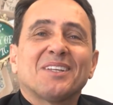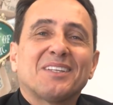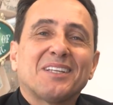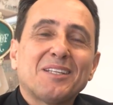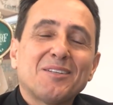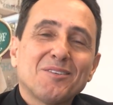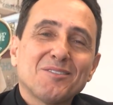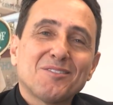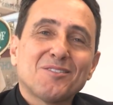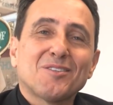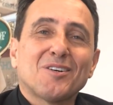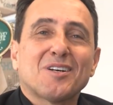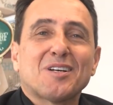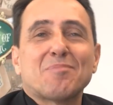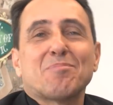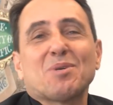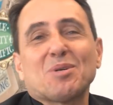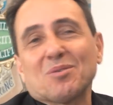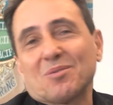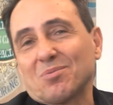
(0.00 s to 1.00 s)
They don't talk
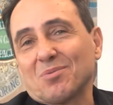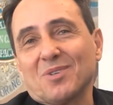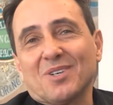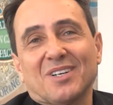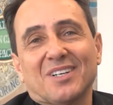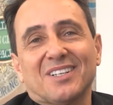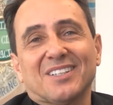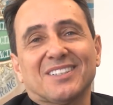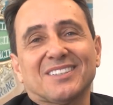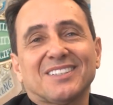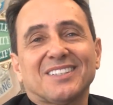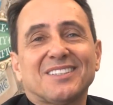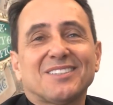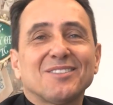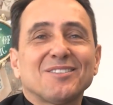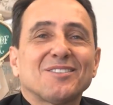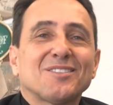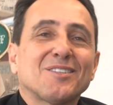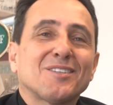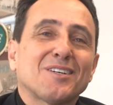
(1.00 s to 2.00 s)
about water, they
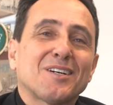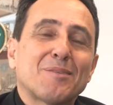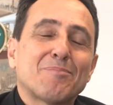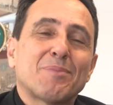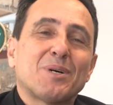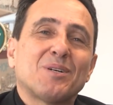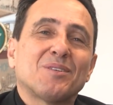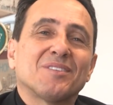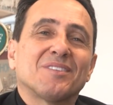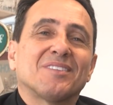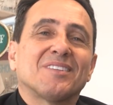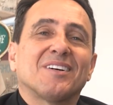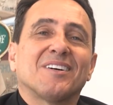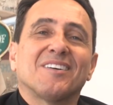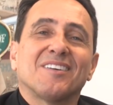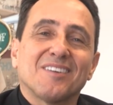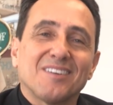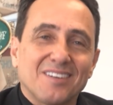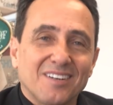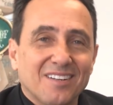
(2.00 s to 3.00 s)
don't talk about
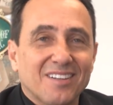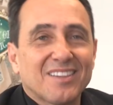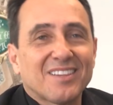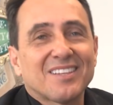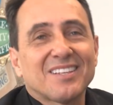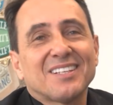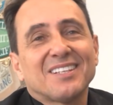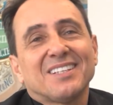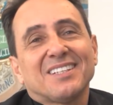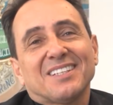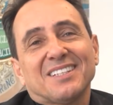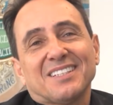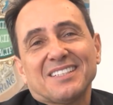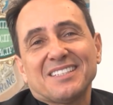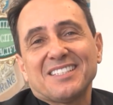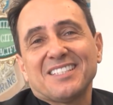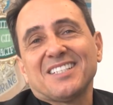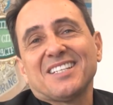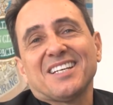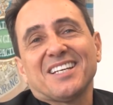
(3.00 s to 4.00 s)
earth,
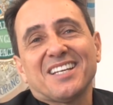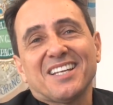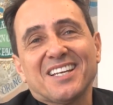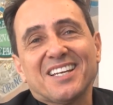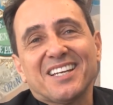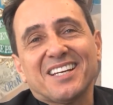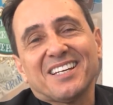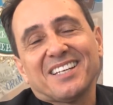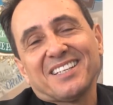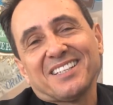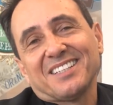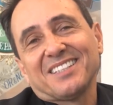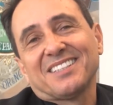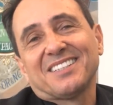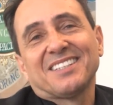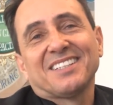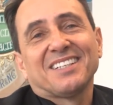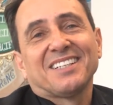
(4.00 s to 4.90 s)
DNA.